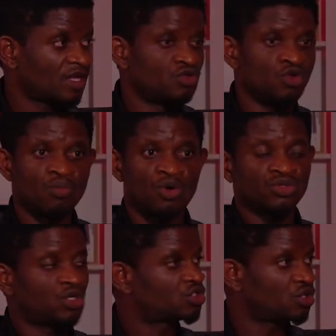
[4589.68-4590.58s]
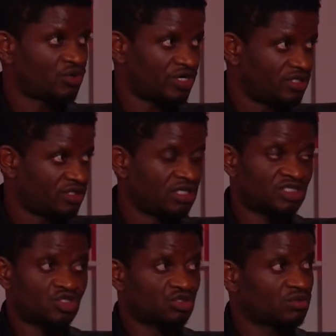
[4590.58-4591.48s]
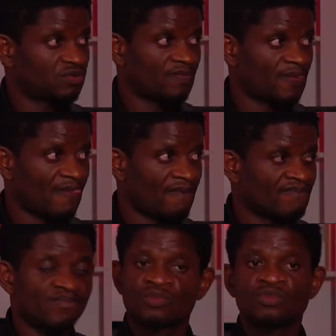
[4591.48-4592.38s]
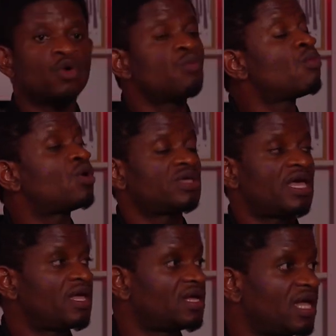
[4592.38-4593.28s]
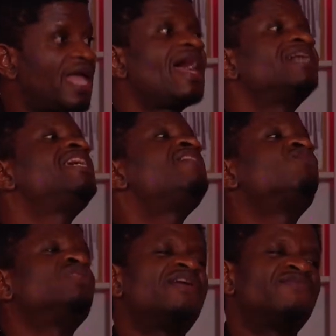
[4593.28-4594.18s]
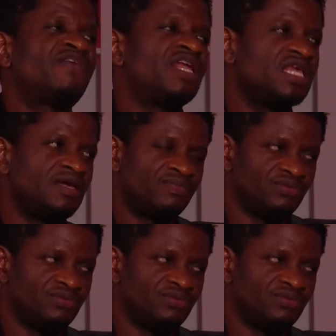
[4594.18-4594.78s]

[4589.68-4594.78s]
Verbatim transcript: No more nurturing. They're it's true. available. No more. Eh? are they, even available? Not